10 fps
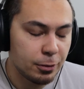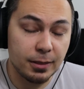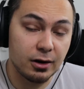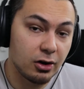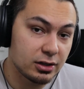
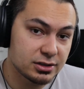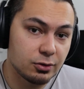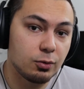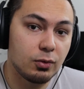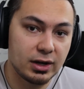They're
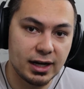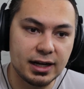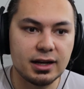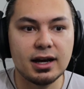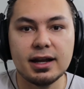also
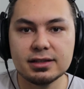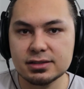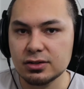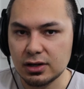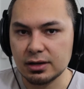$199
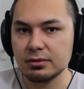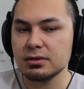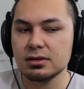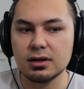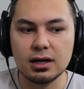still on
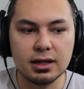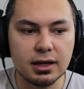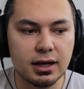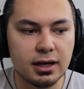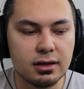
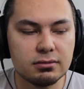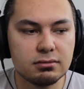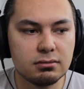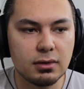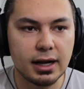
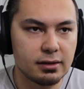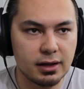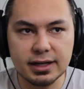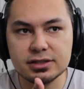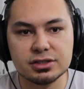right.
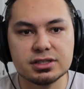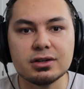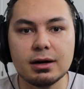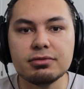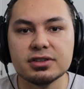I guess they're
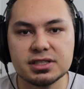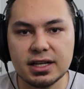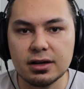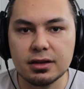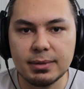still up for
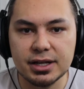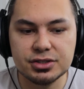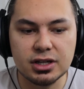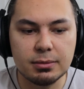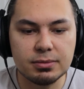sale on the
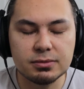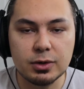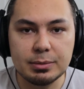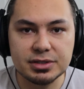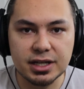Massdrop
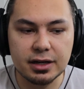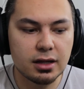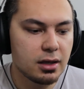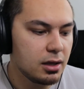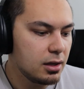website.
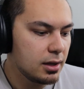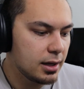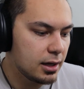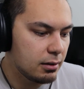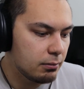
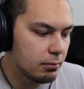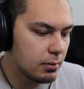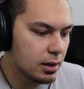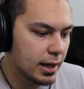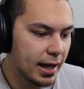
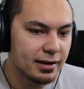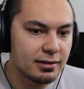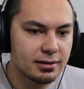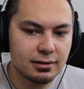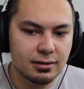
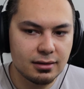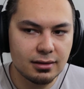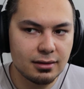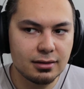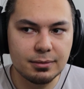And
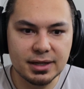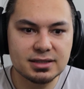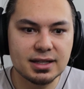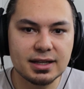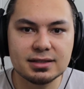the
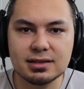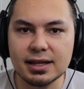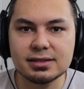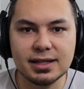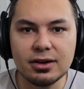best thing is
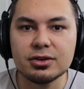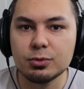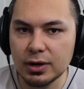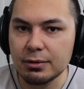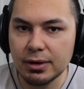they
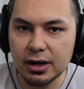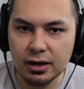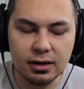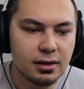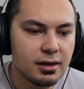sound way
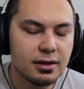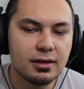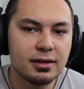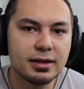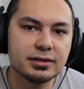better
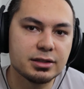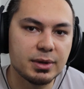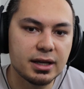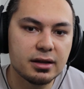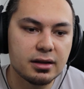to
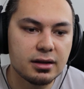me.